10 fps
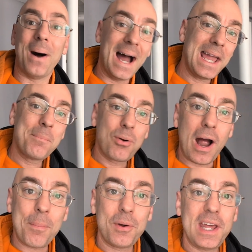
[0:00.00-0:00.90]
Buying
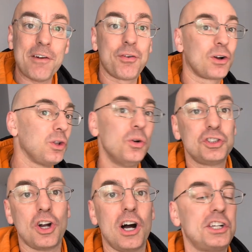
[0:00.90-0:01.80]
property at
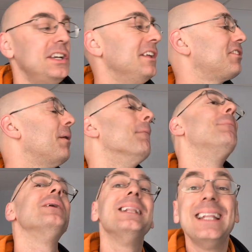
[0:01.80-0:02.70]
foreclosure auction is
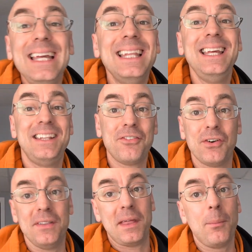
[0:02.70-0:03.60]
completely
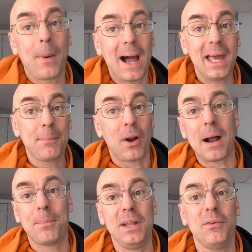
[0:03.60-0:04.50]
different than buying
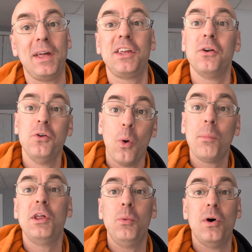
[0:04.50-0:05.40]
property like you
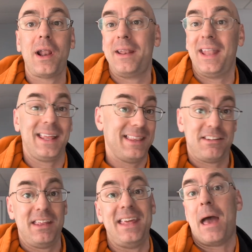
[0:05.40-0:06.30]
normally would on, like,
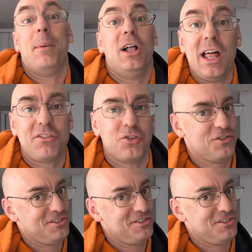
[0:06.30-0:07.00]
say, the MLS or